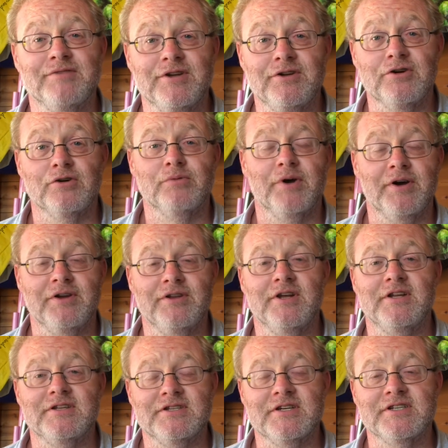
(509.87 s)
video where I
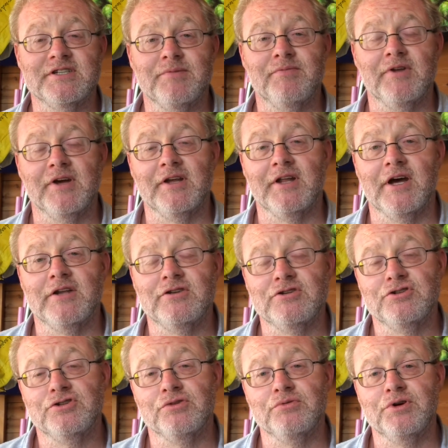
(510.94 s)
did something like that
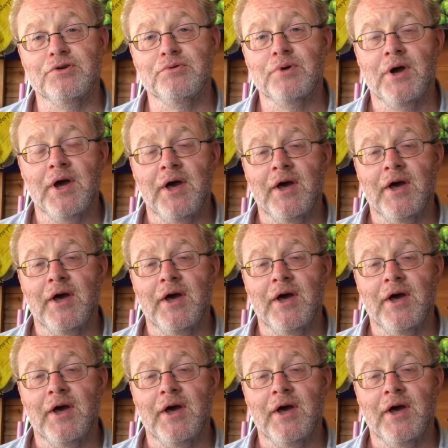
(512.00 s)
to show you